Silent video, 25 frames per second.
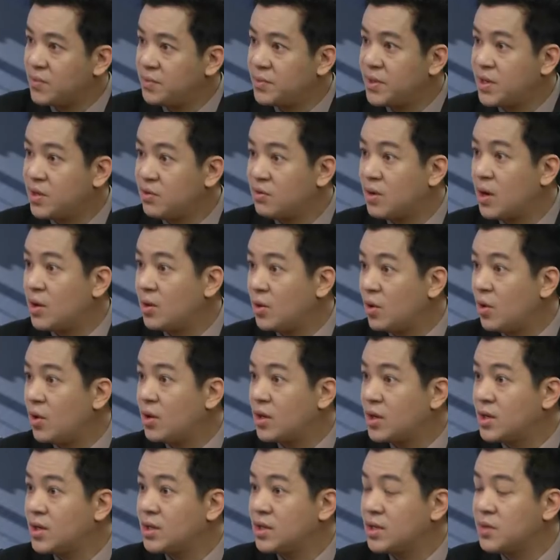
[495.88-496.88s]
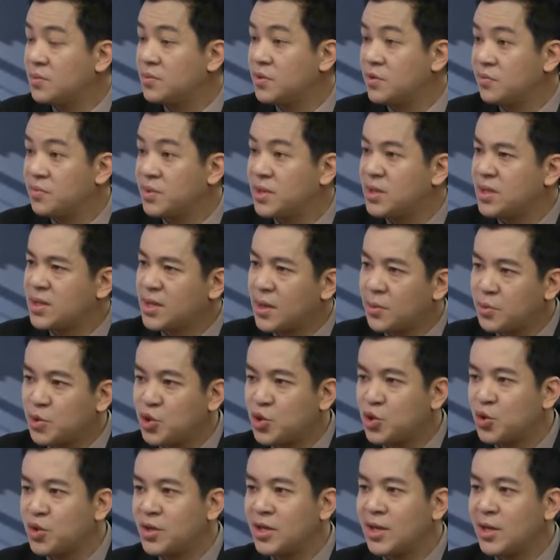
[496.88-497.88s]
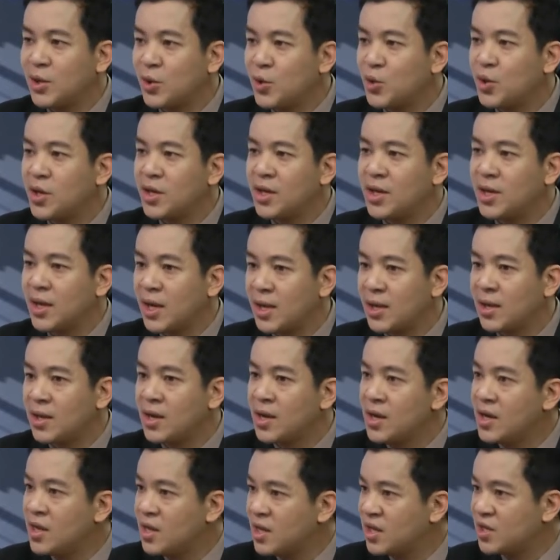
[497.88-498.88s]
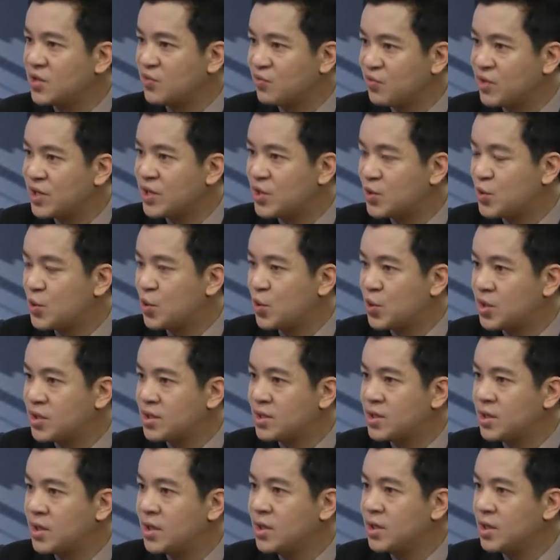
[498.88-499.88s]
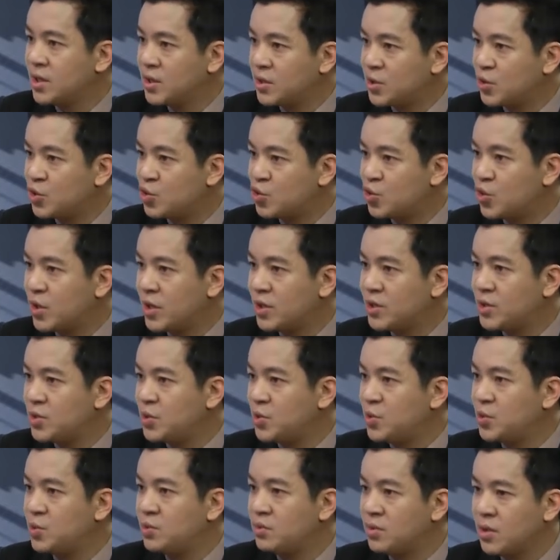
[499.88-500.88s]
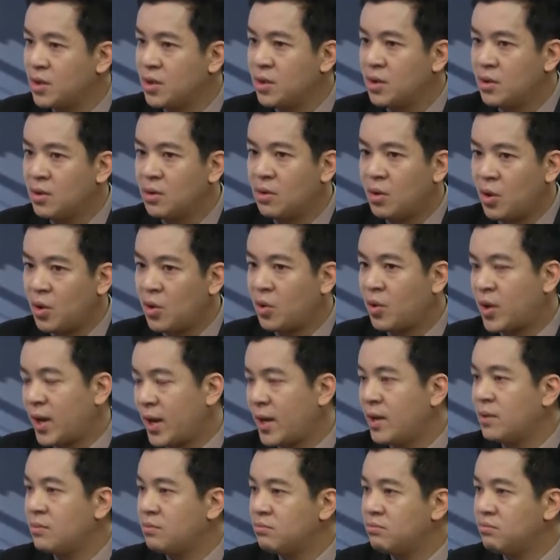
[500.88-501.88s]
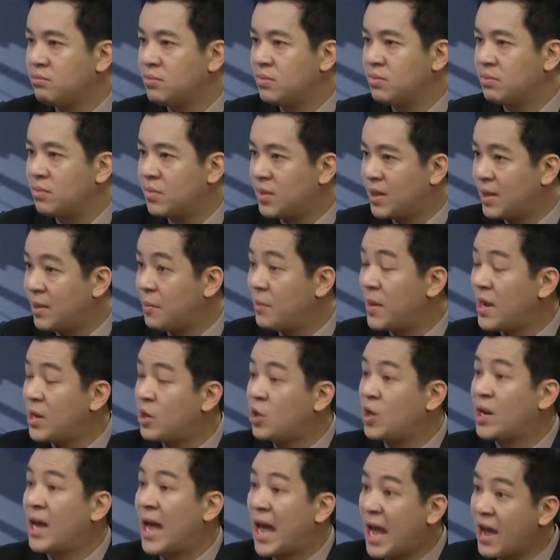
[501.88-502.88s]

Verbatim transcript: been around longer in terms of business, I'm sure they're looking at this resource to trying to, oh, okay, they may not